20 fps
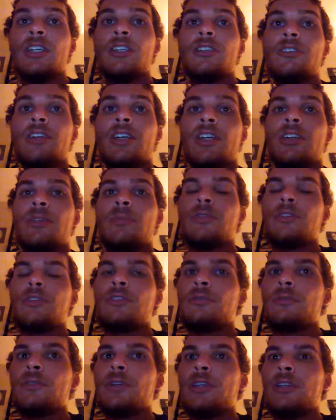Track number
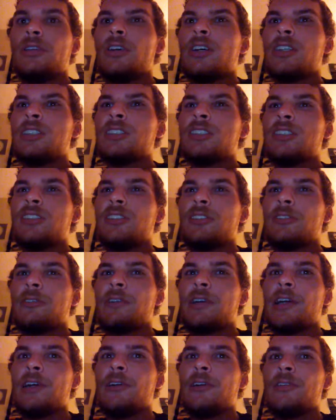3 Lost in the
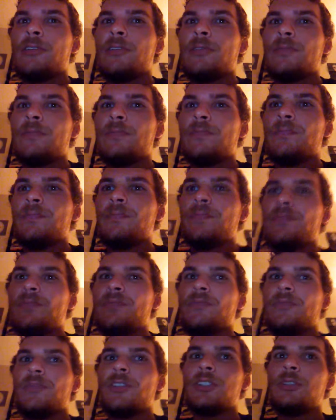Crowd.
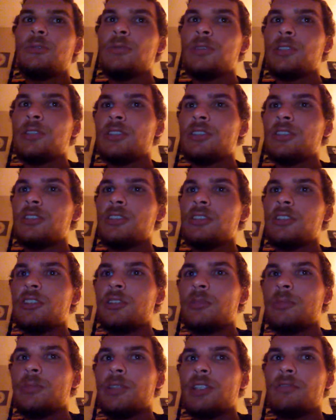This was a
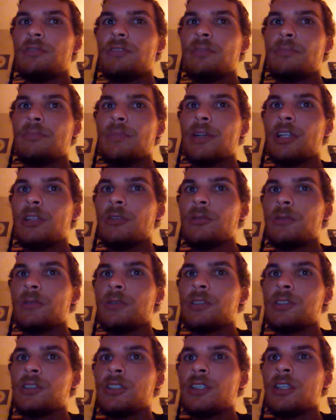little bit of a
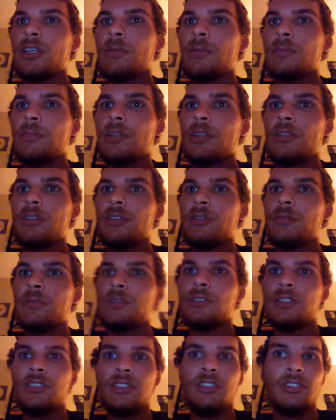mellower song, but it
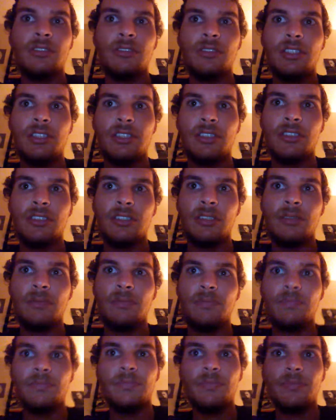was still decent,
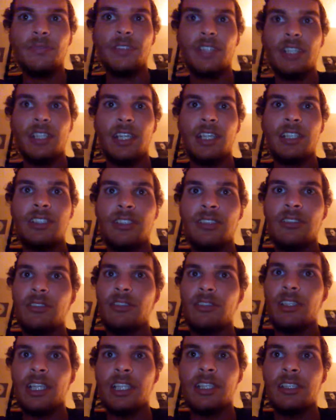and I still
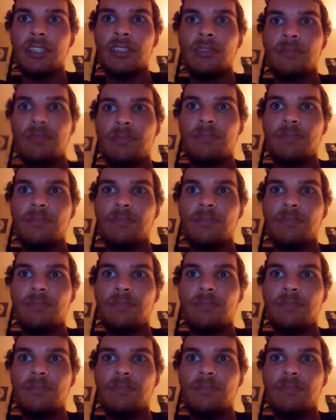liked it.